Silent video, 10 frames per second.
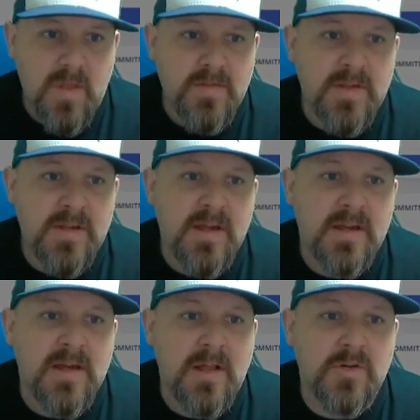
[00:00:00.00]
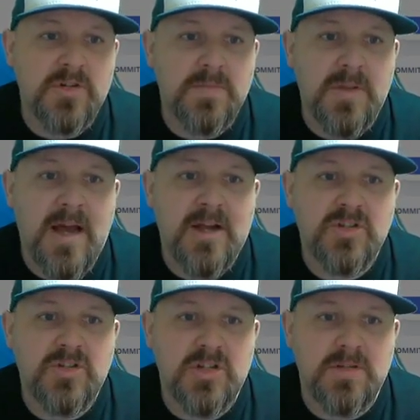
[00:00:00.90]
the color
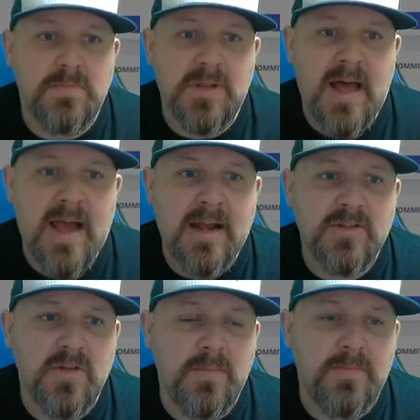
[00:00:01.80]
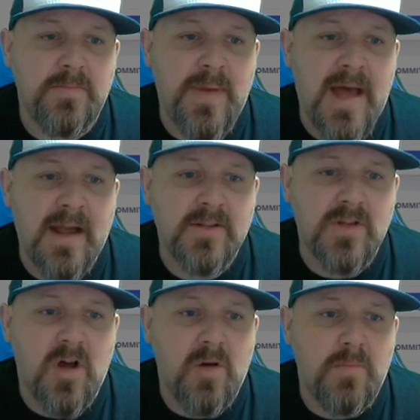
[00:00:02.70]
splash, just black, so the back is
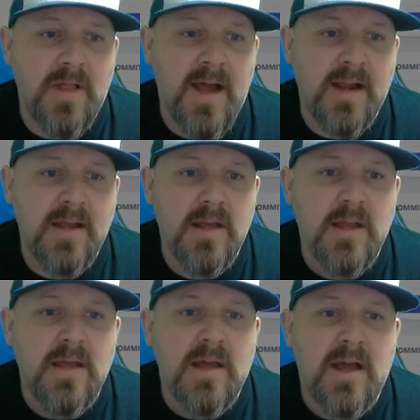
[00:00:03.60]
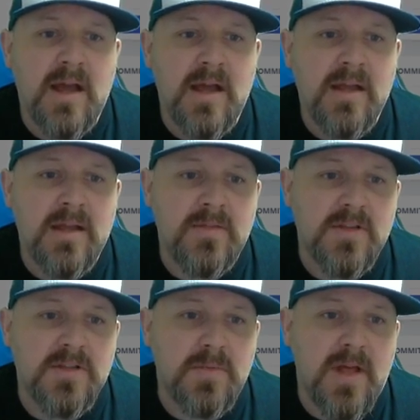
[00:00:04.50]
all black, and the
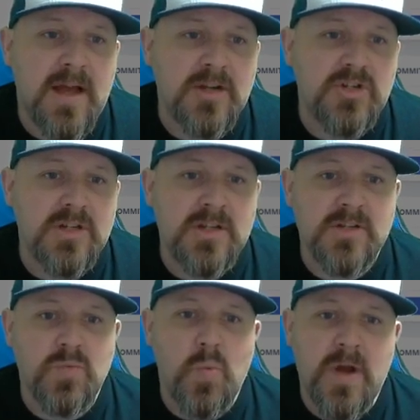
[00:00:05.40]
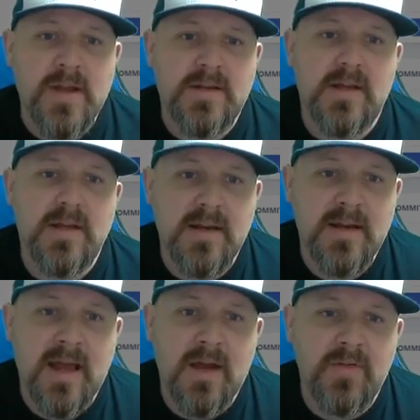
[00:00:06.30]
splash is white.
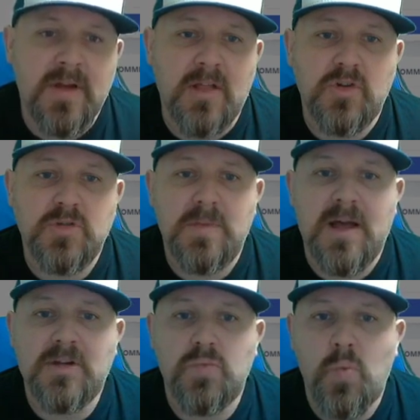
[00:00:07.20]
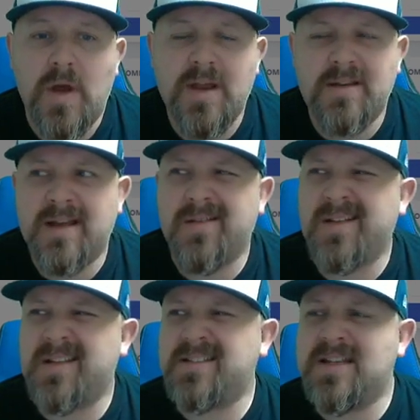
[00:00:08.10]
Now the color splash white. Now
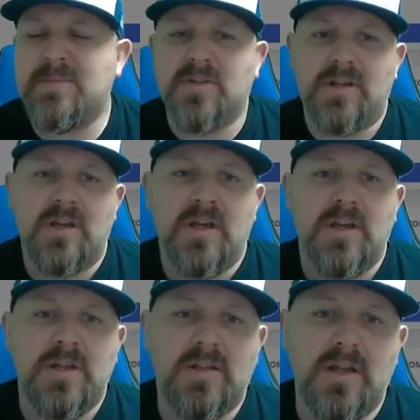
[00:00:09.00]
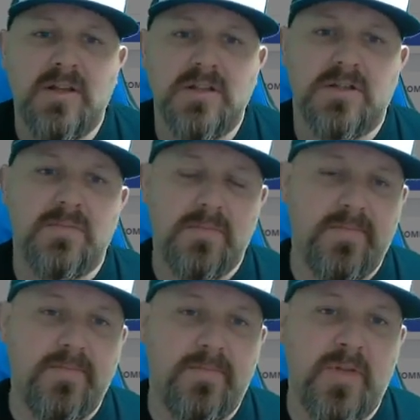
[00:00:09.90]
it seems like you'd think this,
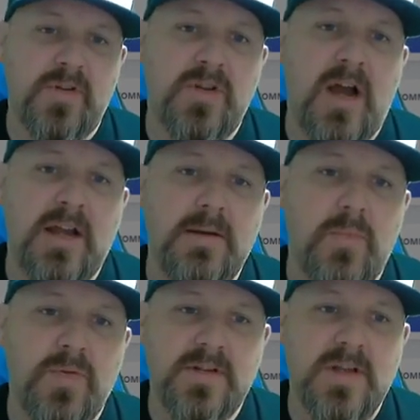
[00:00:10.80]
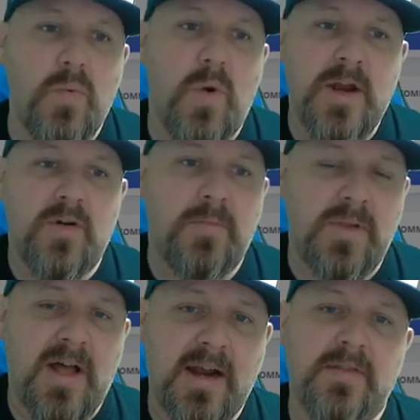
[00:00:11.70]
but they're talking, when they say white or
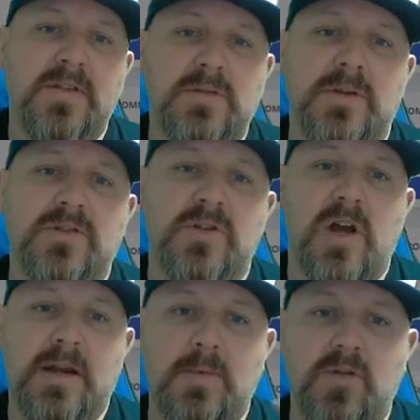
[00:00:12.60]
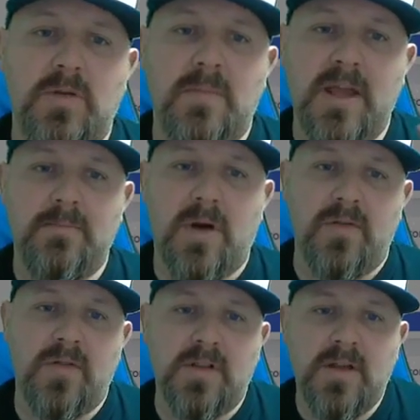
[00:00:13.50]
black of these ones, they're talking about the main part
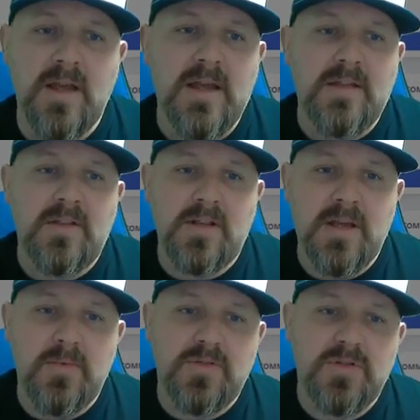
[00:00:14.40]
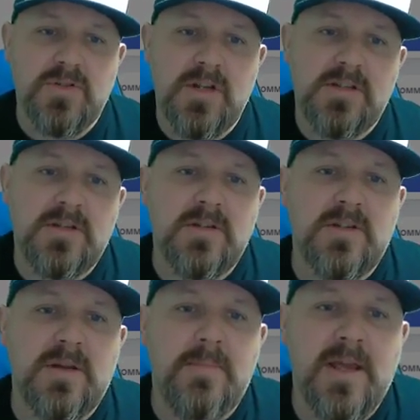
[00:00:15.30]
of the label. So Jason
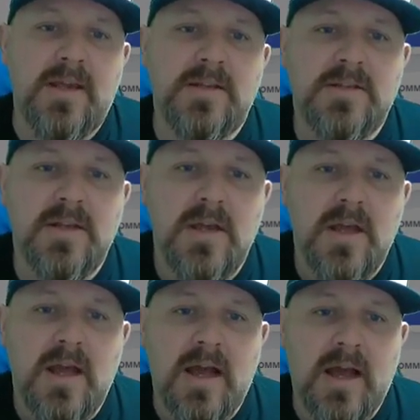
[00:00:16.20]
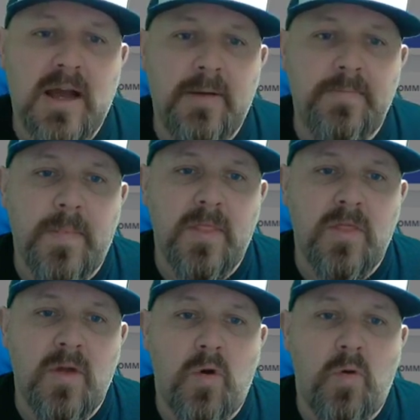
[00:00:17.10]
Dominguez,
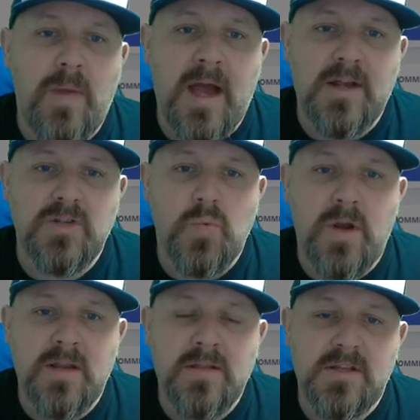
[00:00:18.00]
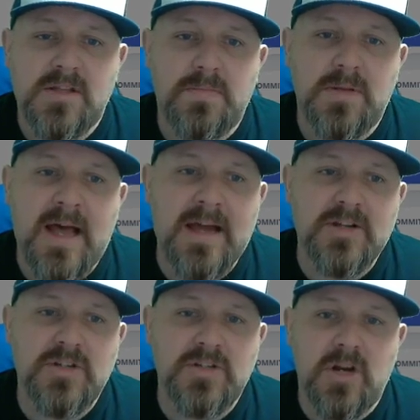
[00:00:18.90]
the whole back is white, and the
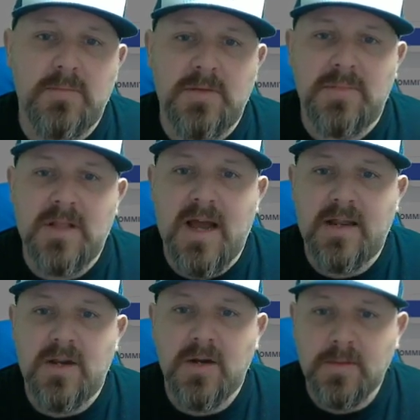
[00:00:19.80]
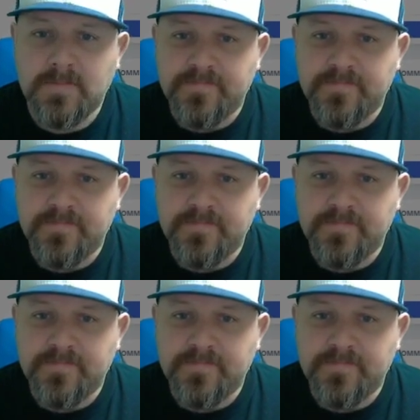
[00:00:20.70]
splash is going to be black here.